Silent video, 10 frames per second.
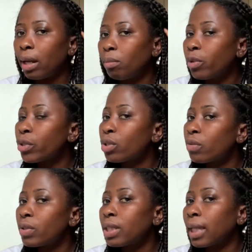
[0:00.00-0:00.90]
And most
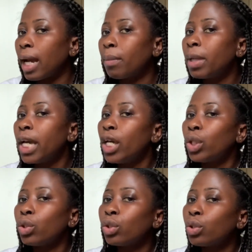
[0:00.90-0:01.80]
of the time,
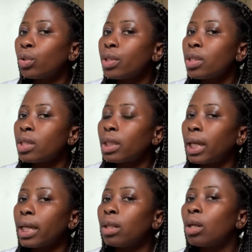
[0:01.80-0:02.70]
you're not going to
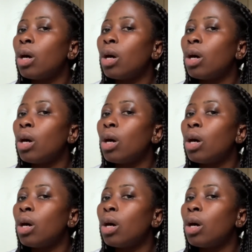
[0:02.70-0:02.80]
get